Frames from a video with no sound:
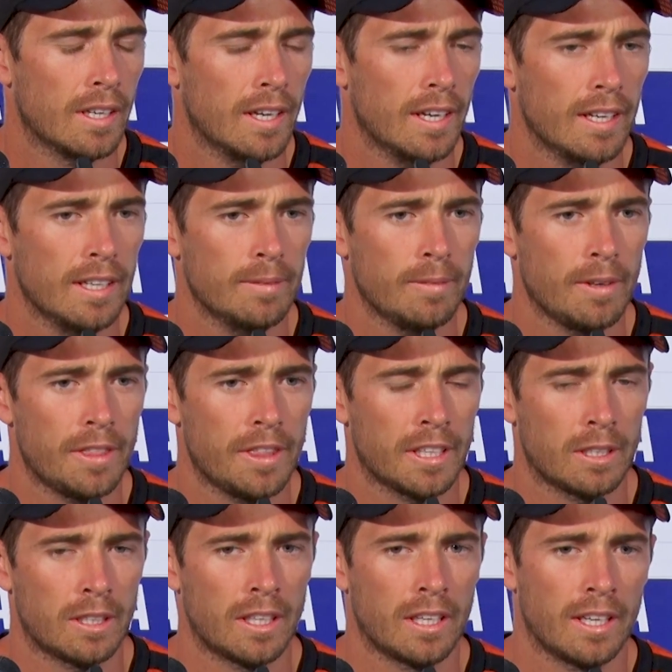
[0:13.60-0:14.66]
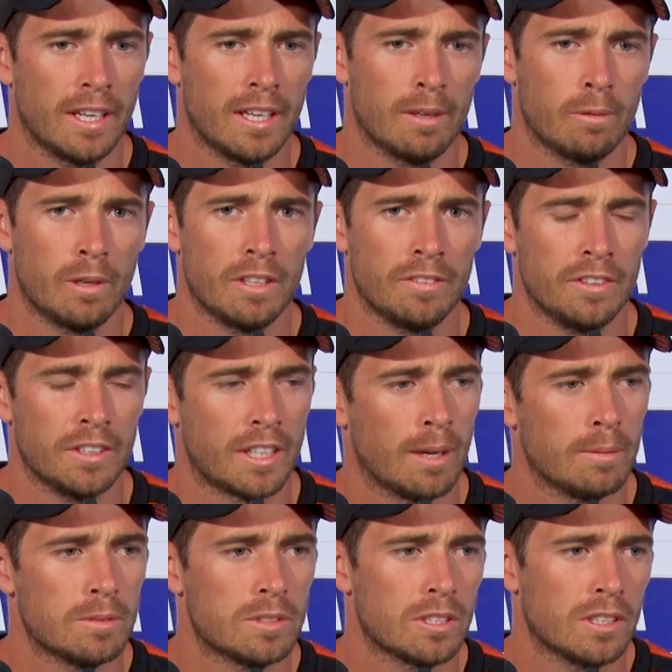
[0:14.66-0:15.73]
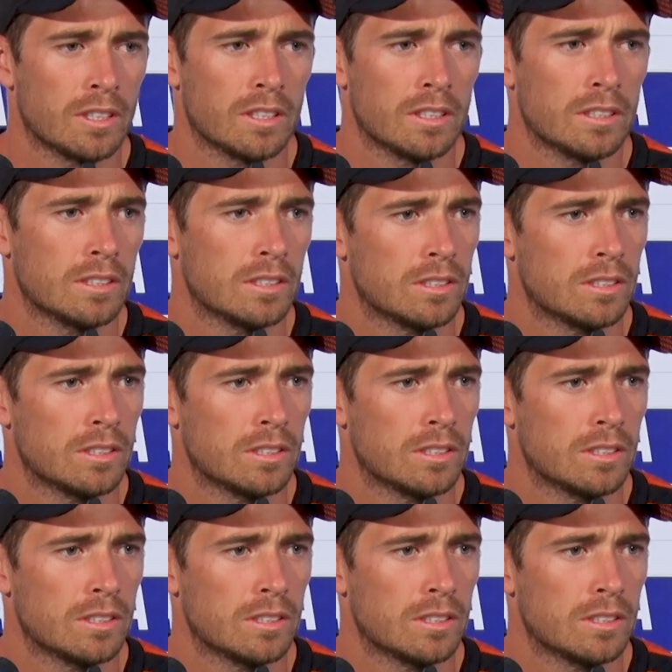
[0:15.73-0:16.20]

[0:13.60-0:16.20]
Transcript: I think whenever you come to